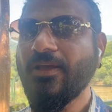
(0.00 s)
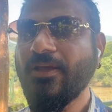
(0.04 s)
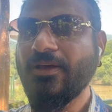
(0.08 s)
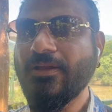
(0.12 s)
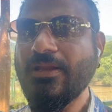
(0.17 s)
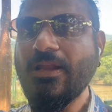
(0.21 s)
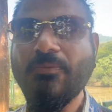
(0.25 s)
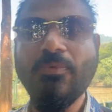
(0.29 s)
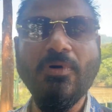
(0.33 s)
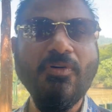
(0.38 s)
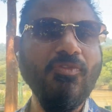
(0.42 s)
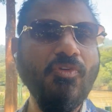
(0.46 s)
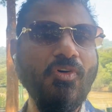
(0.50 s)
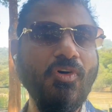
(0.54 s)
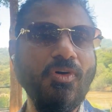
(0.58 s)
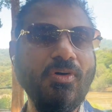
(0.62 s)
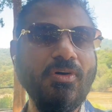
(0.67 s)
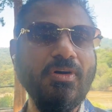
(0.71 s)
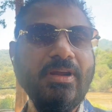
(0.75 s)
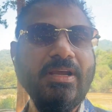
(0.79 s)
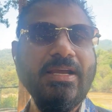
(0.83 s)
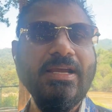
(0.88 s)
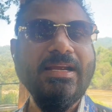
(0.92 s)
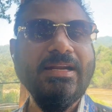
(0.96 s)
Number four,
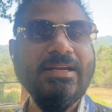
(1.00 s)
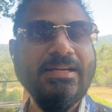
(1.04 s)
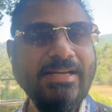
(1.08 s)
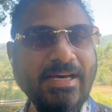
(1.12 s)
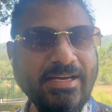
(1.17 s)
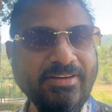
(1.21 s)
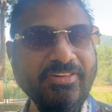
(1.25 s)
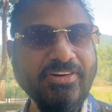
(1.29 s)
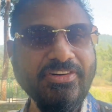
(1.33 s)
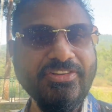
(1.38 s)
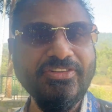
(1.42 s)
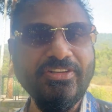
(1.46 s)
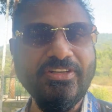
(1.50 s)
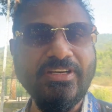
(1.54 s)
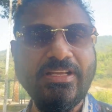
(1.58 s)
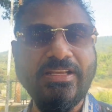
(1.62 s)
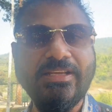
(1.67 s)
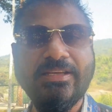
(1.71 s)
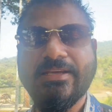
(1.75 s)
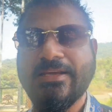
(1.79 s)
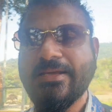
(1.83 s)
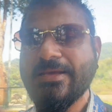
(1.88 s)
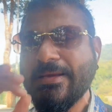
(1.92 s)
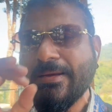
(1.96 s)

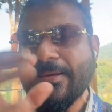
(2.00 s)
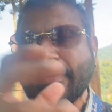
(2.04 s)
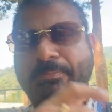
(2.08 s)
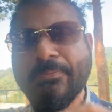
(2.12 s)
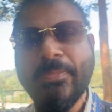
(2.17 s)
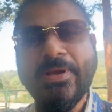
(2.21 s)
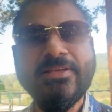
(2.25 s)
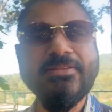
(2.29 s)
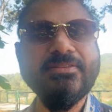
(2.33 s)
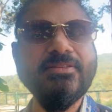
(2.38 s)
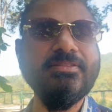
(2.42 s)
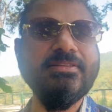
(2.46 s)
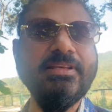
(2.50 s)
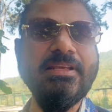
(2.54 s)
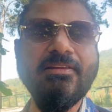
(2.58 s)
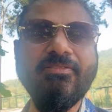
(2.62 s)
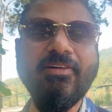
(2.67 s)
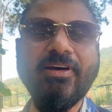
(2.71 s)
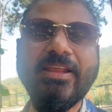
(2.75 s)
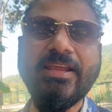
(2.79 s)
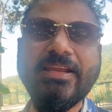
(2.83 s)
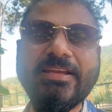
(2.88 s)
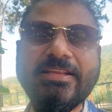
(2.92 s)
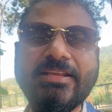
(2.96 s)
diversity. Mix
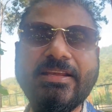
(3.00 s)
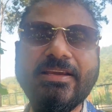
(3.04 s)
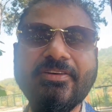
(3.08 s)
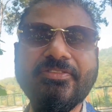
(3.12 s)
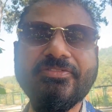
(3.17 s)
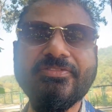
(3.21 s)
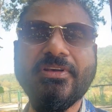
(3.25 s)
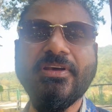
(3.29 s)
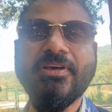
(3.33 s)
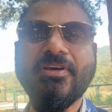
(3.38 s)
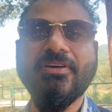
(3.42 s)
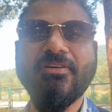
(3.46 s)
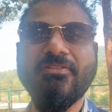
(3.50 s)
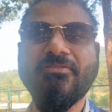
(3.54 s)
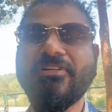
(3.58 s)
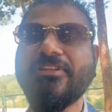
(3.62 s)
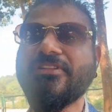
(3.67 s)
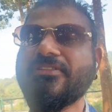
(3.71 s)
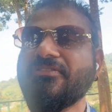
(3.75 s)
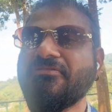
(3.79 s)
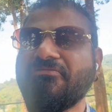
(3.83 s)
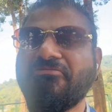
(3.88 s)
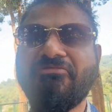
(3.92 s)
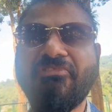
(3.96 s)
silver ETFs with
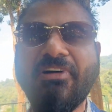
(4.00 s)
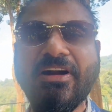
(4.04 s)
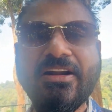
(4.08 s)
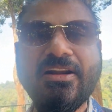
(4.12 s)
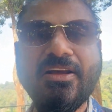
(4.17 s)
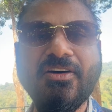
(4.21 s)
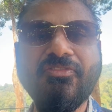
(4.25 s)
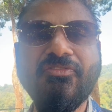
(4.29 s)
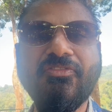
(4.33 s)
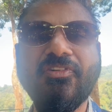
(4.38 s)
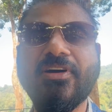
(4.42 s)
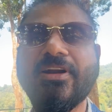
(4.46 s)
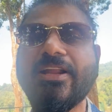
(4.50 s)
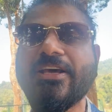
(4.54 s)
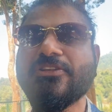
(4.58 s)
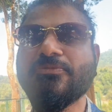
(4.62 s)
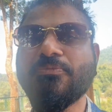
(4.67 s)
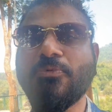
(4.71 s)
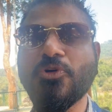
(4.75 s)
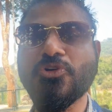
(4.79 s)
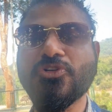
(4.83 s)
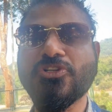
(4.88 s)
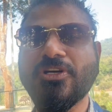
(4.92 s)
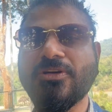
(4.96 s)
fund of fund
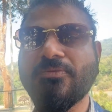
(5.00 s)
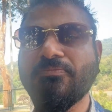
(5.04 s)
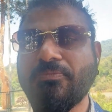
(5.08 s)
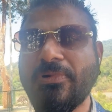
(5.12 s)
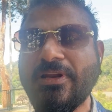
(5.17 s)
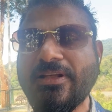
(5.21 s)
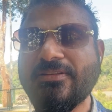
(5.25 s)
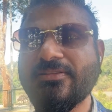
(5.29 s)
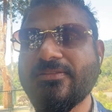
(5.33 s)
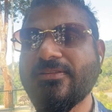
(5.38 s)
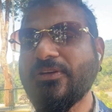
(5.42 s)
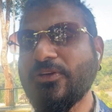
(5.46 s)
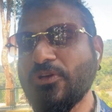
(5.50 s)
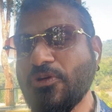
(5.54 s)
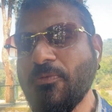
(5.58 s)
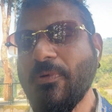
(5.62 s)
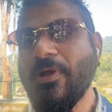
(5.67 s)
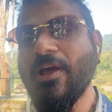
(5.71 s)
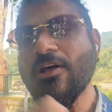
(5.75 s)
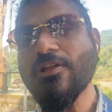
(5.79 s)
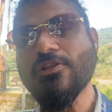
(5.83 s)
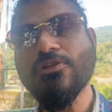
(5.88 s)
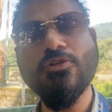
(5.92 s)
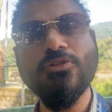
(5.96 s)
exposure. Plus, you may
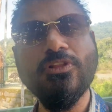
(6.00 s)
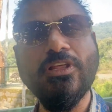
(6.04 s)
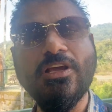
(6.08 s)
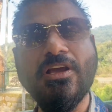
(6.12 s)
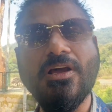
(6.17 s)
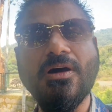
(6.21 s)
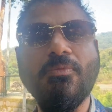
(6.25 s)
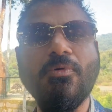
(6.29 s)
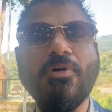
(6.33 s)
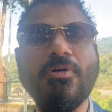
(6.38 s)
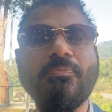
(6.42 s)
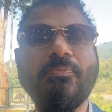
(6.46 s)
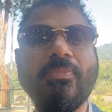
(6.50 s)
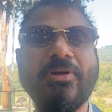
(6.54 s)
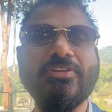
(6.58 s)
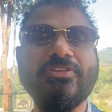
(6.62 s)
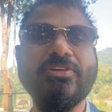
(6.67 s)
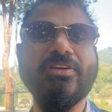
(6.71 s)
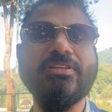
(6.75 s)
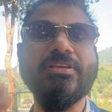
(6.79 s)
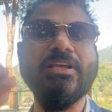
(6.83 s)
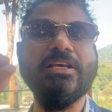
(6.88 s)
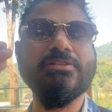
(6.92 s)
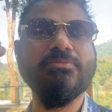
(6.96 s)
also think about
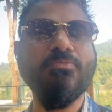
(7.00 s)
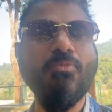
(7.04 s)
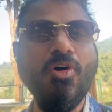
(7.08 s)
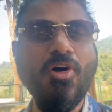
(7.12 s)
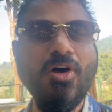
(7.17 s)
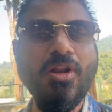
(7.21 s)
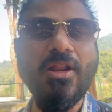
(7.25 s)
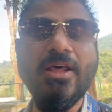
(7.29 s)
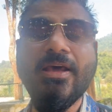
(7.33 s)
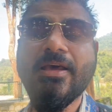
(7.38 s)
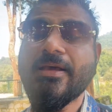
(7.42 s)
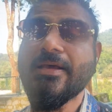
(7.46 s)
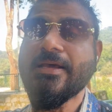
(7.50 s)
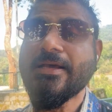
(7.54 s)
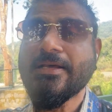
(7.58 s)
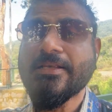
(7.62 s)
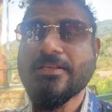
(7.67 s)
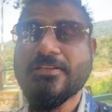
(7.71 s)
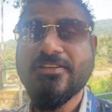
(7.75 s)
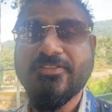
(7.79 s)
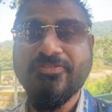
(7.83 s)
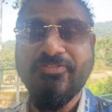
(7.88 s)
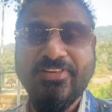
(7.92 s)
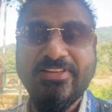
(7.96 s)
purchasing a small
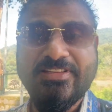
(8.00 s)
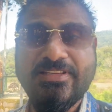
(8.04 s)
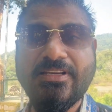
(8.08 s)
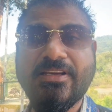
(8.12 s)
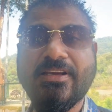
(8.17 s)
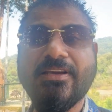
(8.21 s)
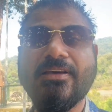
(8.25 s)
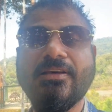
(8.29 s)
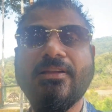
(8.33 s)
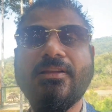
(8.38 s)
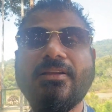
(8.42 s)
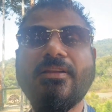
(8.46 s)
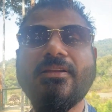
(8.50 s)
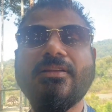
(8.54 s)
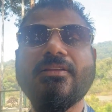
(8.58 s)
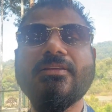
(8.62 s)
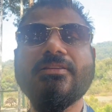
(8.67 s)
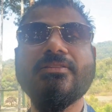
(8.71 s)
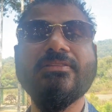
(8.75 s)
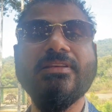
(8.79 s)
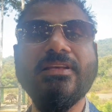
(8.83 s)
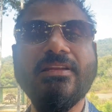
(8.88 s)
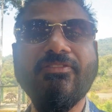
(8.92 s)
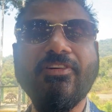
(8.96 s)
physical
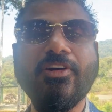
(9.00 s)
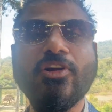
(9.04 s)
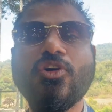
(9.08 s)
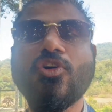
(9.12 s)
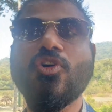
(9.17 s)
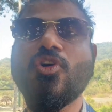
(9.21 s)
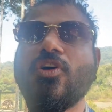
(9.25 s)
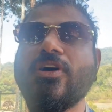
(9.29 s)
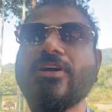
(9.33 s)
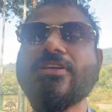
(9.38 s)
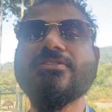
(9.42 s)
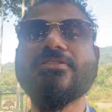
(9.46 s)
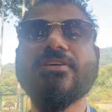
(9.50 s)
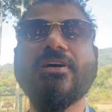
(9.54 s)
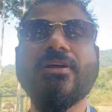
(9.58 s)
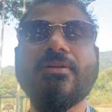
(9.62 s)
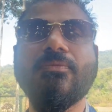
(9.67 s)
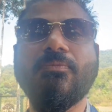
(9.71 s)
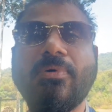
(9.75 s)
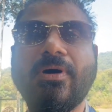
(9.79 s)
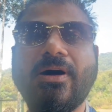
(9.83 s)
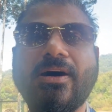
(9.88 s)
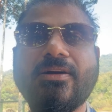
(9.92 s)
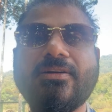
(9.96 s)
silver coins or
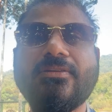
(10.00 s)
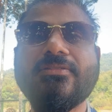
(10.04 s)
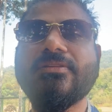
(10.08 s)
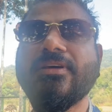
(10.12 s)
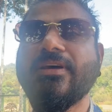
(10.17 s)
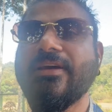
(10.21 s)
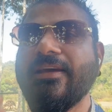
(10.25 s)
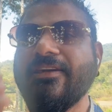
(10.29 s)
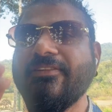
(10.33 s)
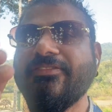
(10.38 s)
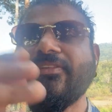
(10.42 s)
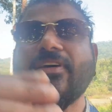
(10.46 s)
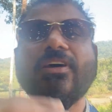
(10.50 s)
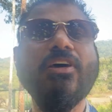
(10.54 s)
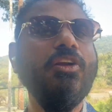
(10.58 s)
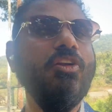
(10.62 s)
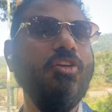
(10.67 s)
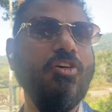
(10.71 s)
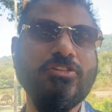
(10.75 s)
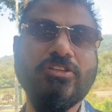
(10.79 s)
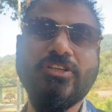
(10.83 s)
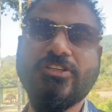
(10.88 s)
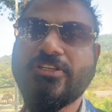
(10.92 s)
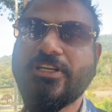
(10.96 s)
bars if
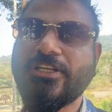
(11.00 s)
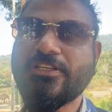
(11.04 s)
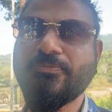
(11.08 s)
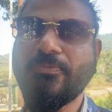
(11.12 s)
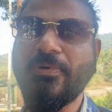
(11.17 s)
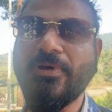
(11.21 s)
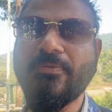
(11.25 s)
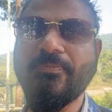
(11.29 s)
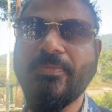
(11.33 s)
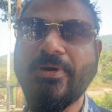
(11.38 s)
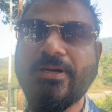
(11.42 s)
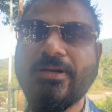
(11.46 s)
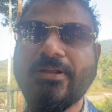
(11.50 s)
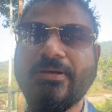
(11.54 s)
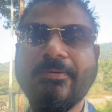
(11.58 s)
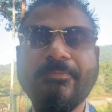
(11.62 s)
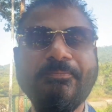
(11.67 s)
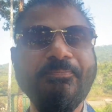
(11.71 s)
logistics permit.